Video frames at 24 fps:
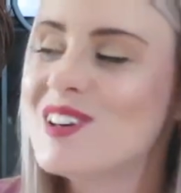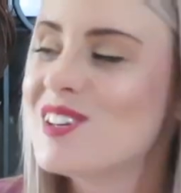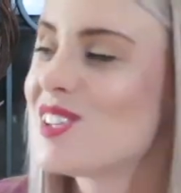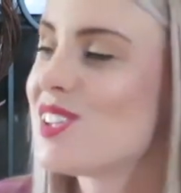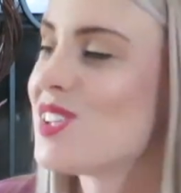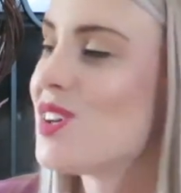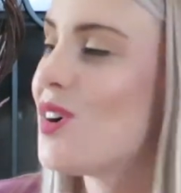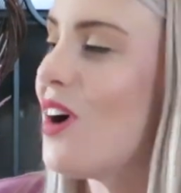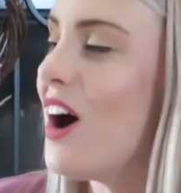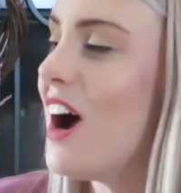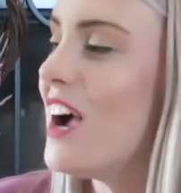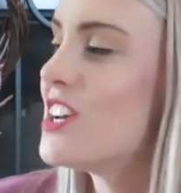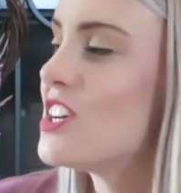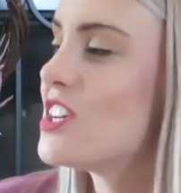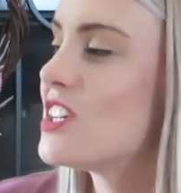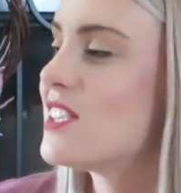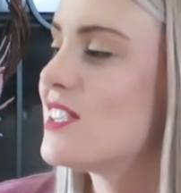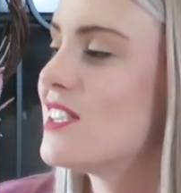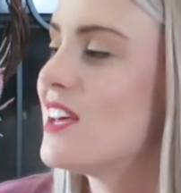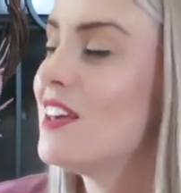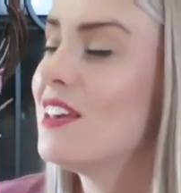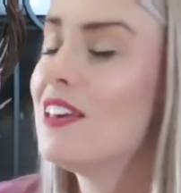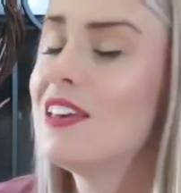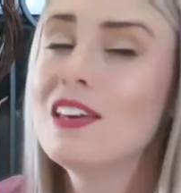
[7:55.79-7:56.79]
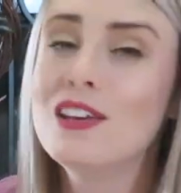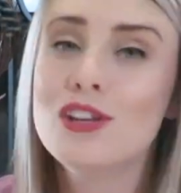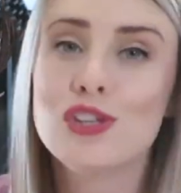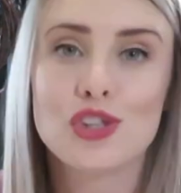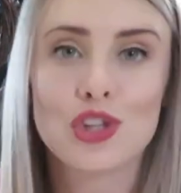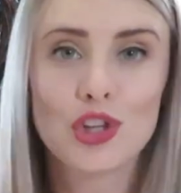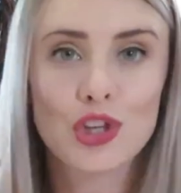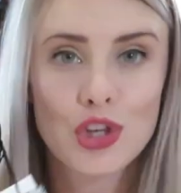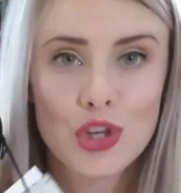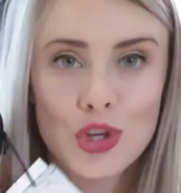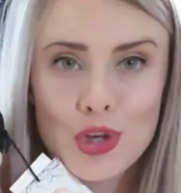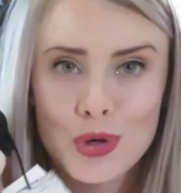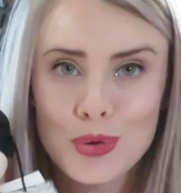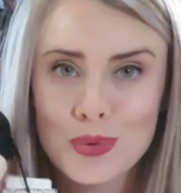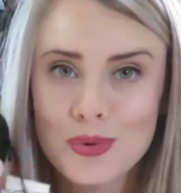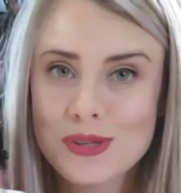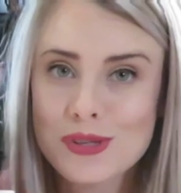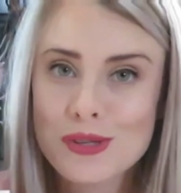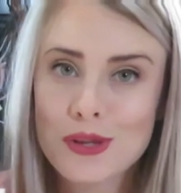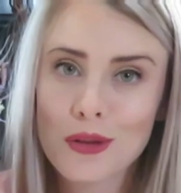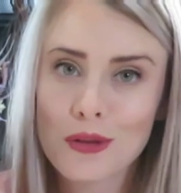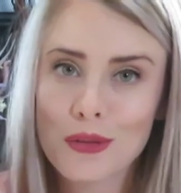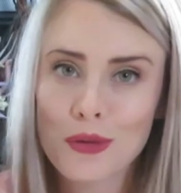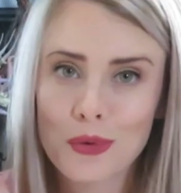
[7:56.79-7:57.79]
So I just think he's the
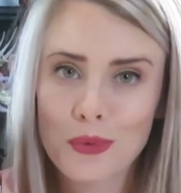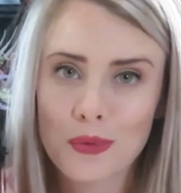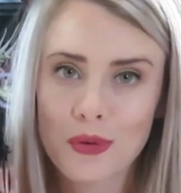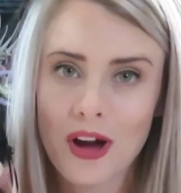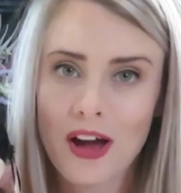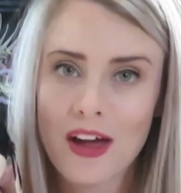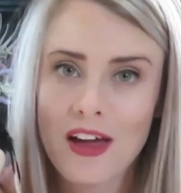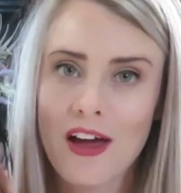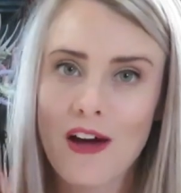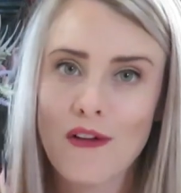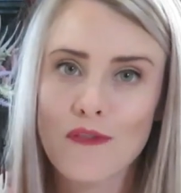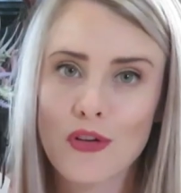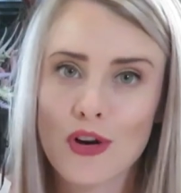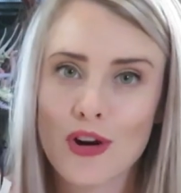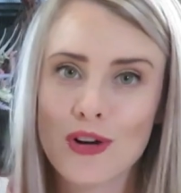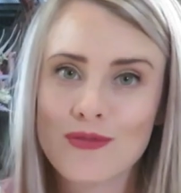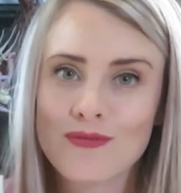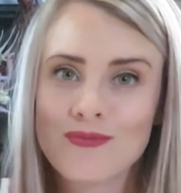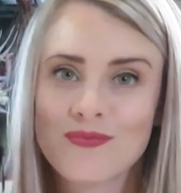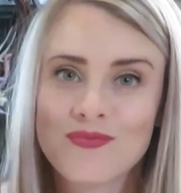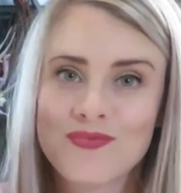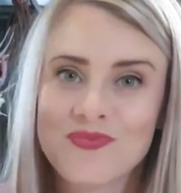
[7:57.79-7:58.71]
cutest little guy ever.